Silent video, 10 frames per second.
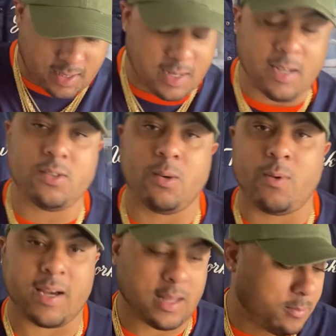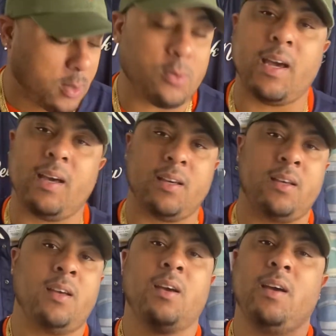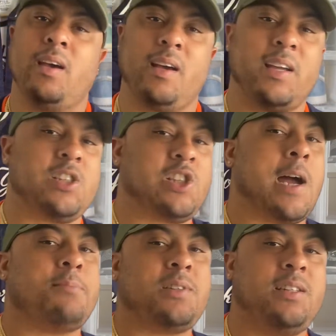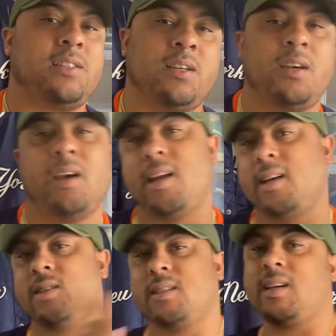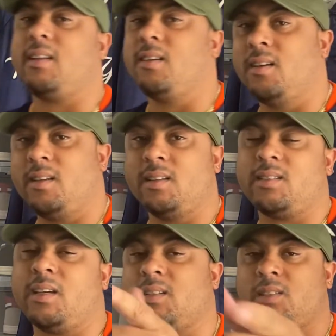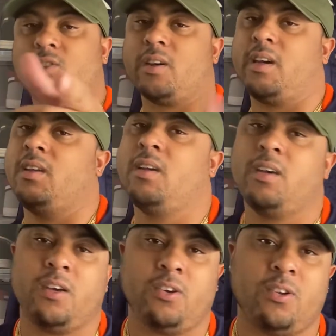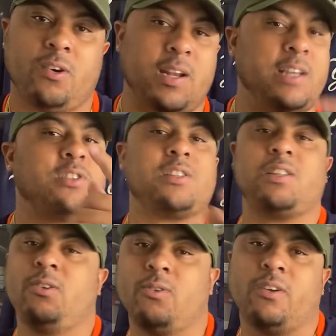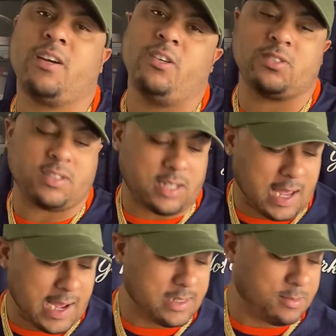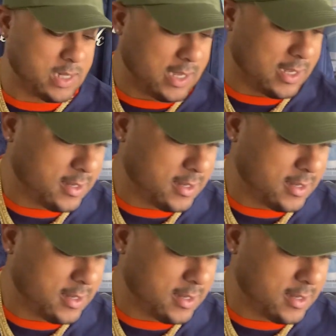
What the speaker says: And I used to work at the bodega and get your chopped cheese and I used to take the 6 train, you know, and I used to see you on there and used to say hi sometime.